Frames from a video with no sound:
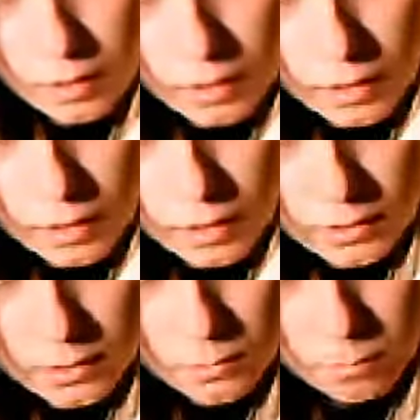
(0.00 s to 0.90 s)
Nice
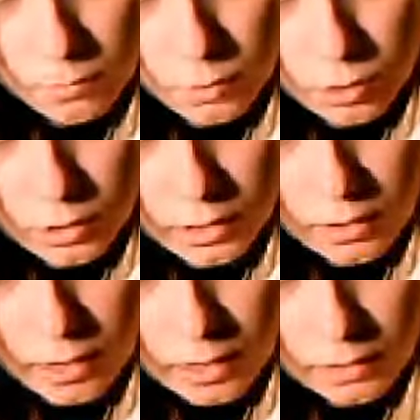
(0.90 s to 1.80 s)
straight
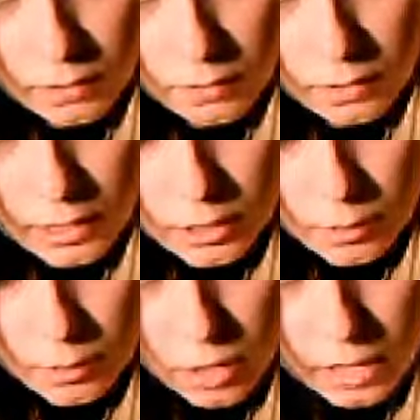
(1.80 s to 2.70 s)
line, nice
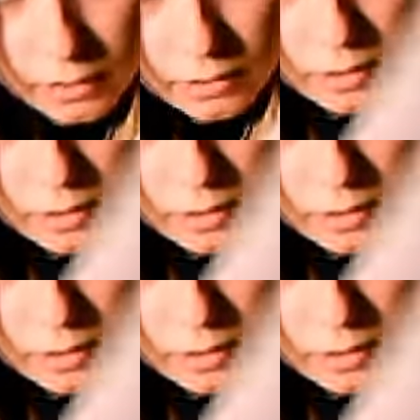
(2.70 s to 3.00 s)
point,